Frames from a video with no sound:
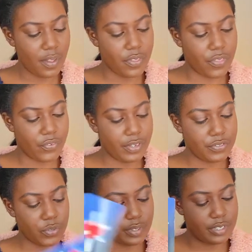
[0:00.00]
The Three of
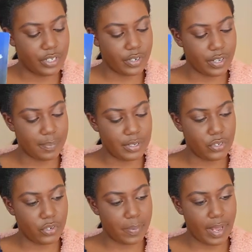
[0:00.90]
Swords here, it could be
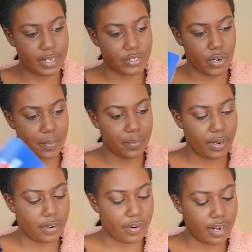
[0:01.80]
due to past
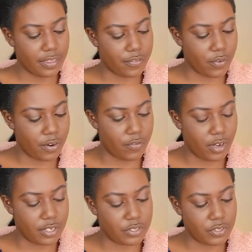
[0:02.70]
heartbreak, right? The Four of
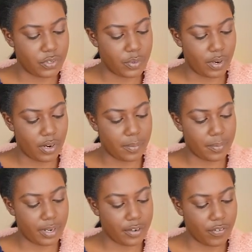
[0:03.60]
Wands due to a
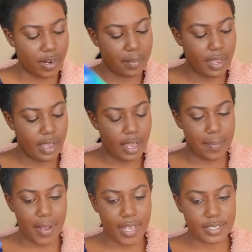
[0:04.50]
heartbreak from a
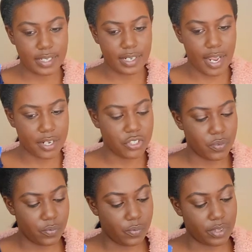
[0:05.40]
past
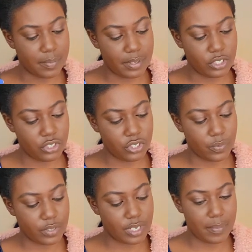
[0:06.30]
connection with the Magician
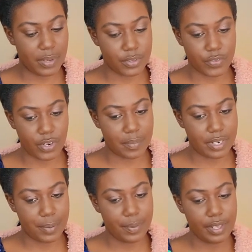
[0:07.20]
where somebody was very
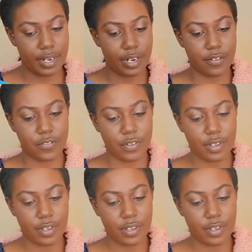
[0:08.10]
manipulative.